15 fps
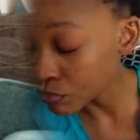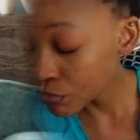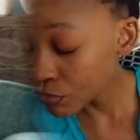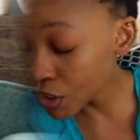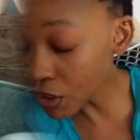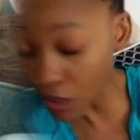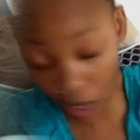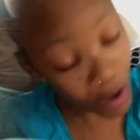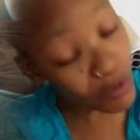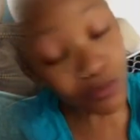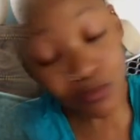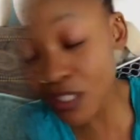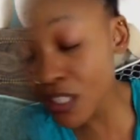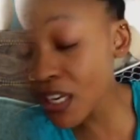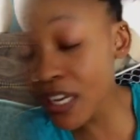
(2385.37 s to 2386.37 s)
you're
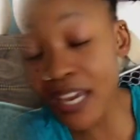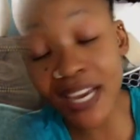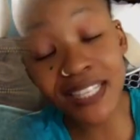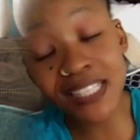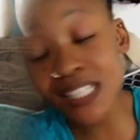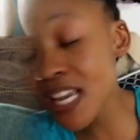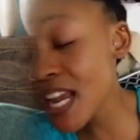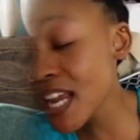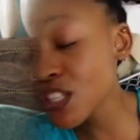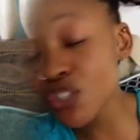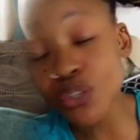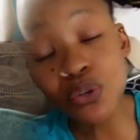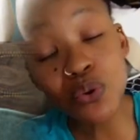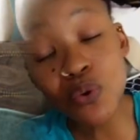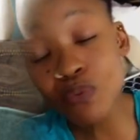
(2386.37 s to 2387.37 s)
gonna listen
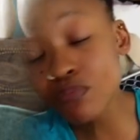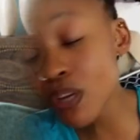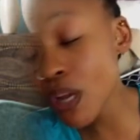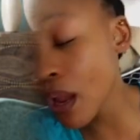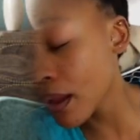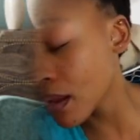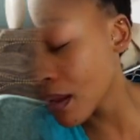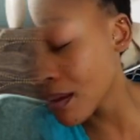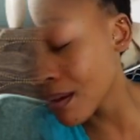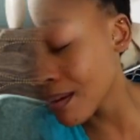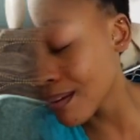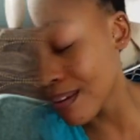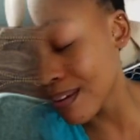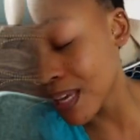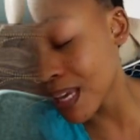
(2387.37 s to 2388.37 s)
to
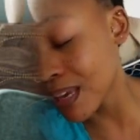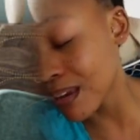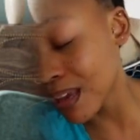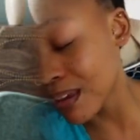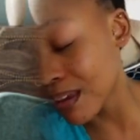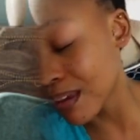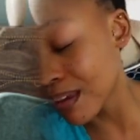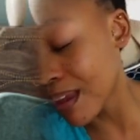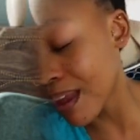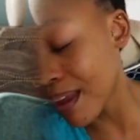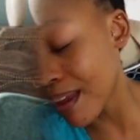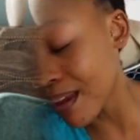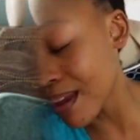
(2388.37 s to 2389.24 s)
me.